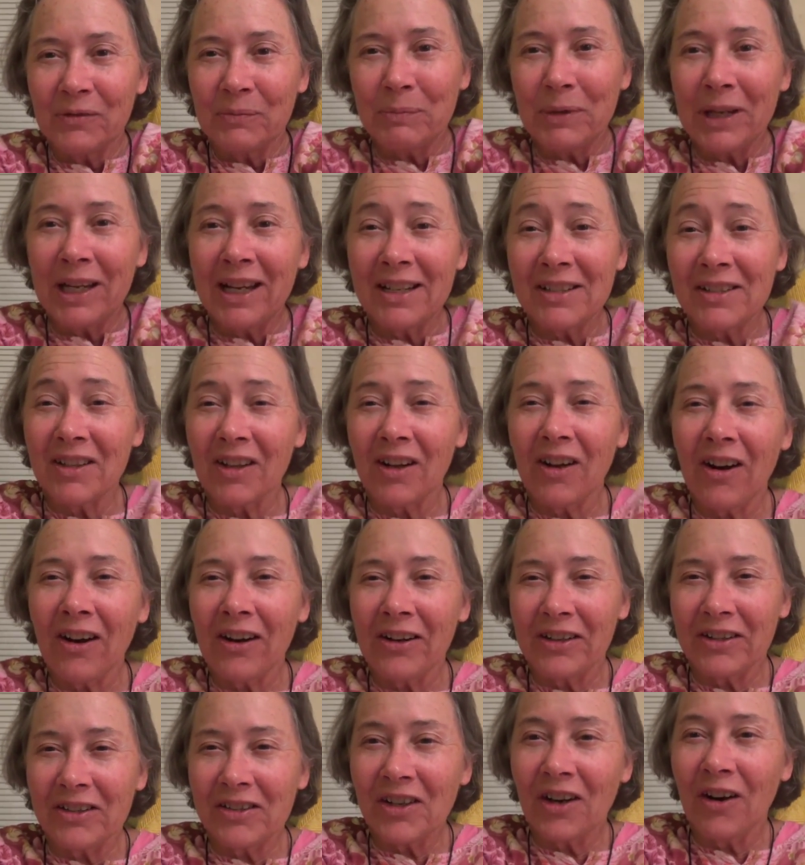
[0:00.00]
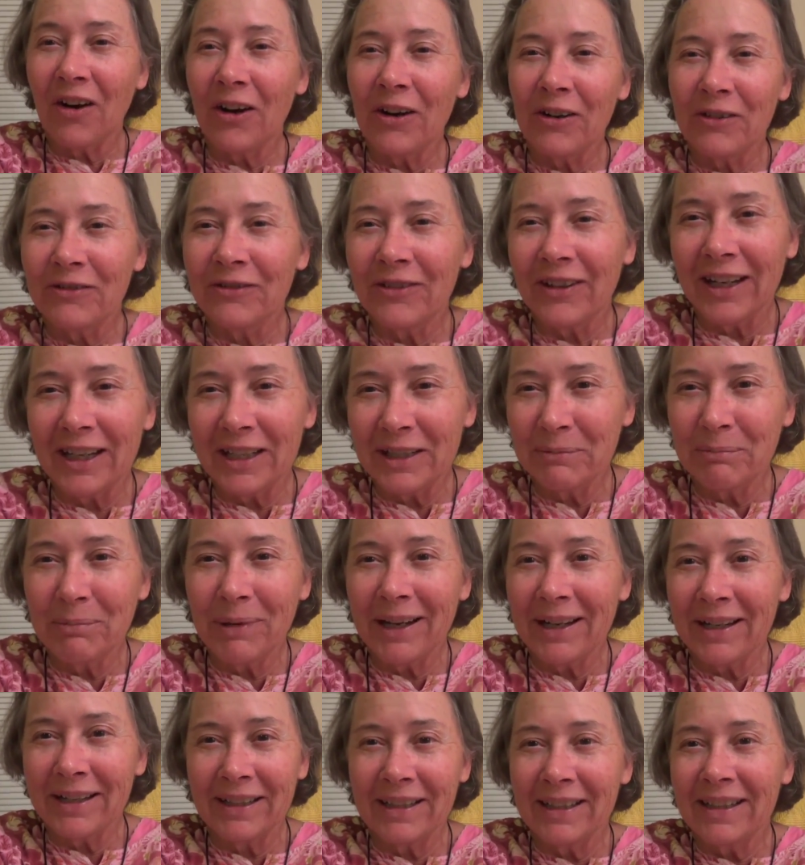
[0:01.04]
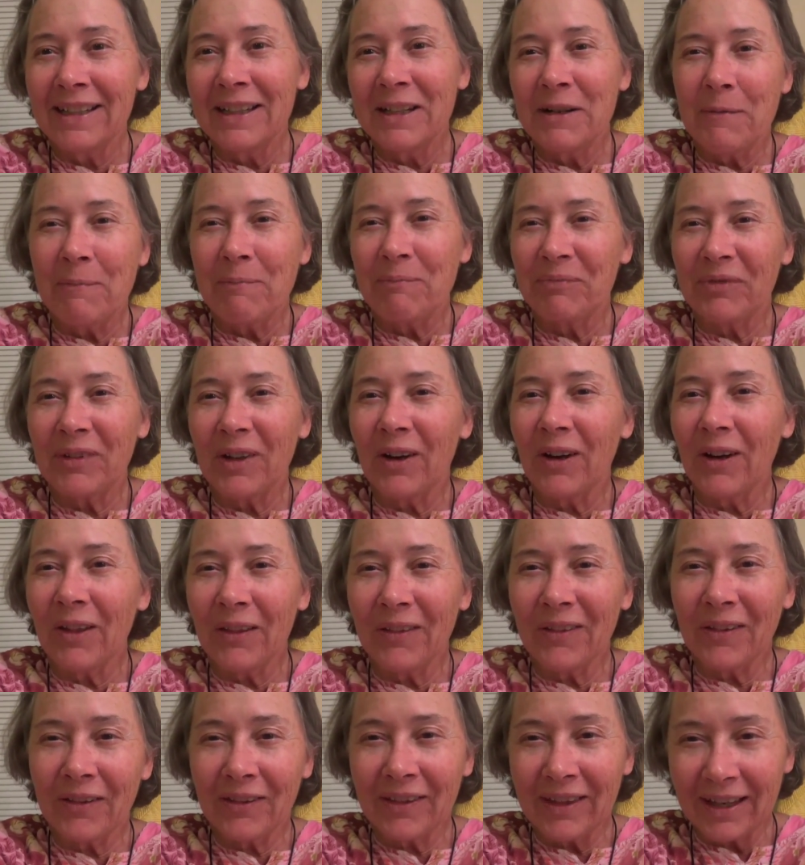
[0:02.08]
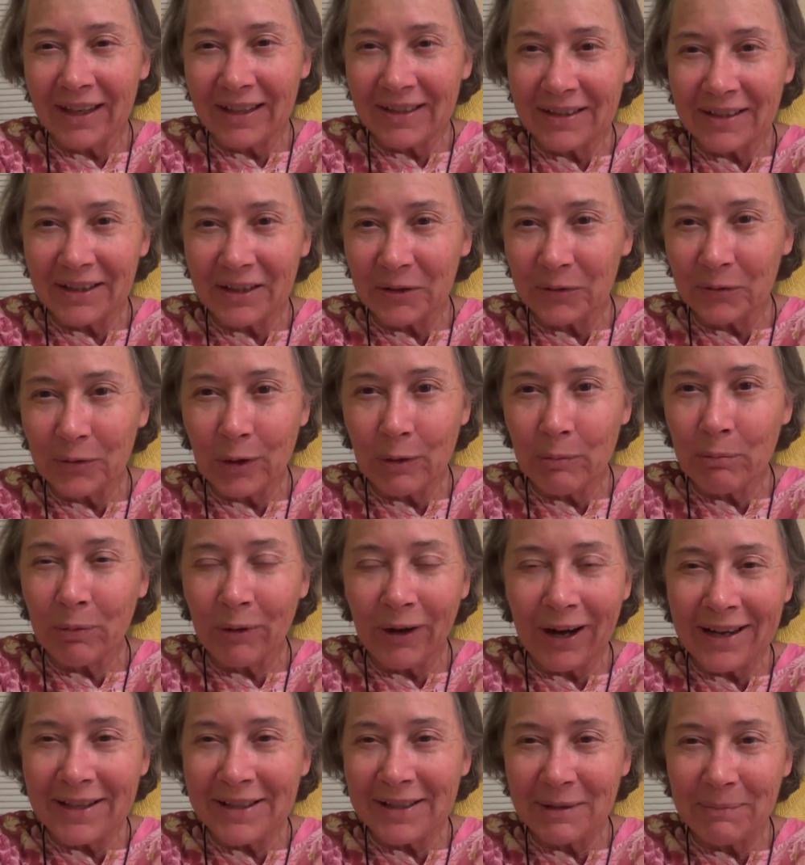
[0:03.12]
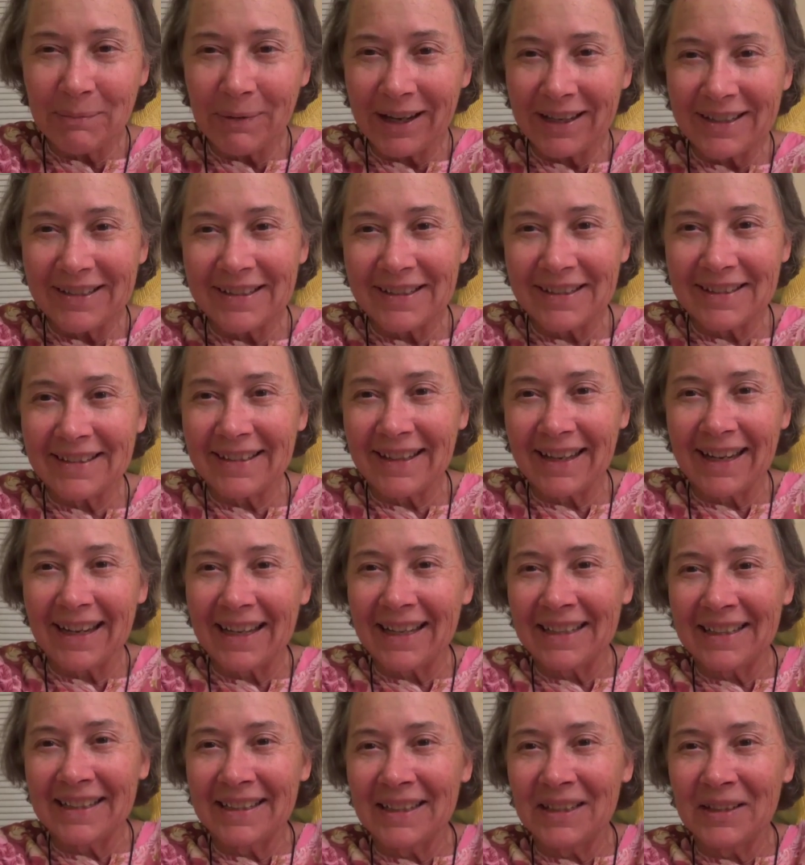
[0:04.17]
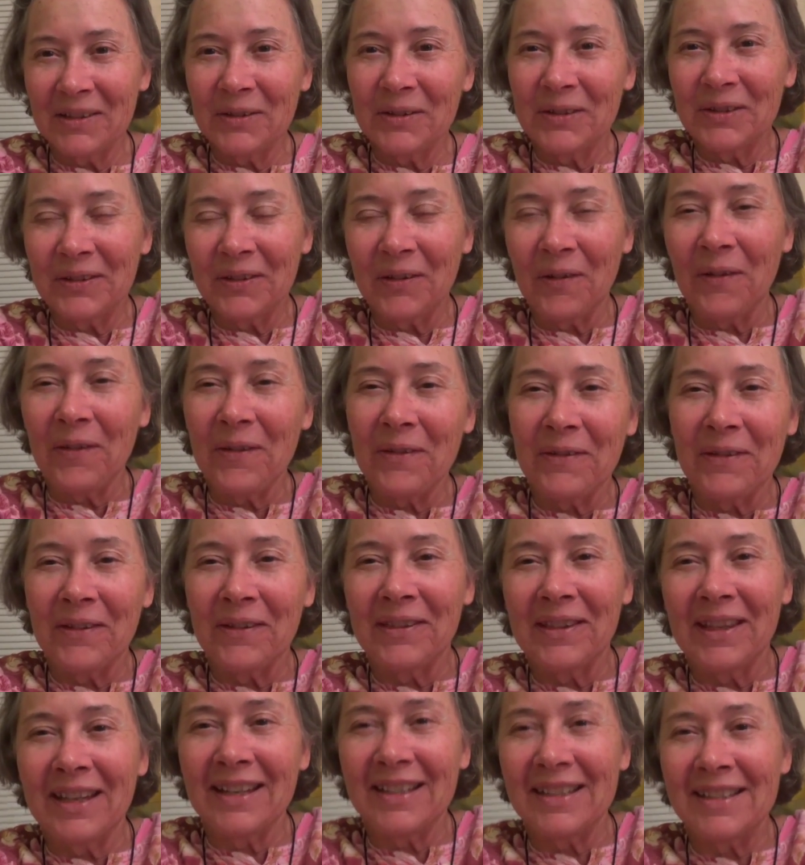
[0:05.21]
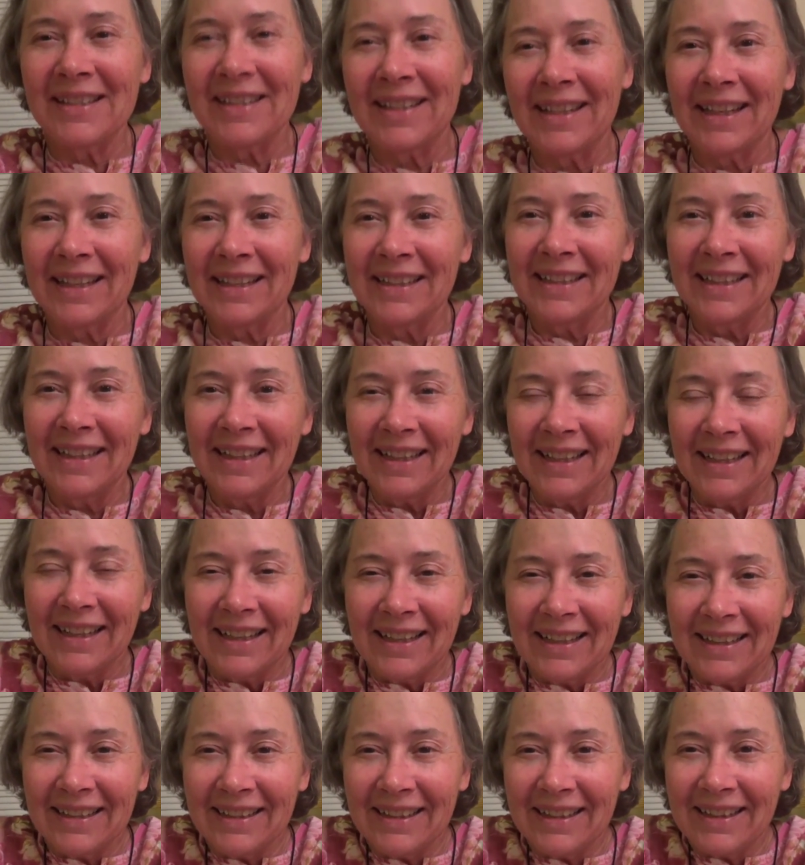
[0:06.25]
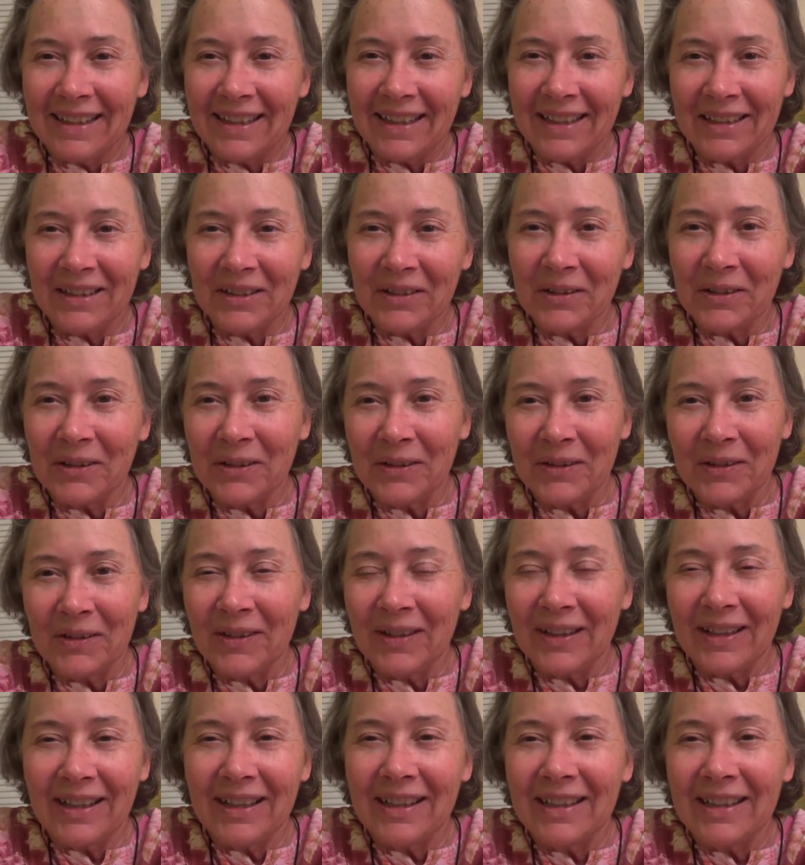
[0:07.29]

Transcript: because the heart is horrified by all of the things that are repressed by society, you know, all of the things that are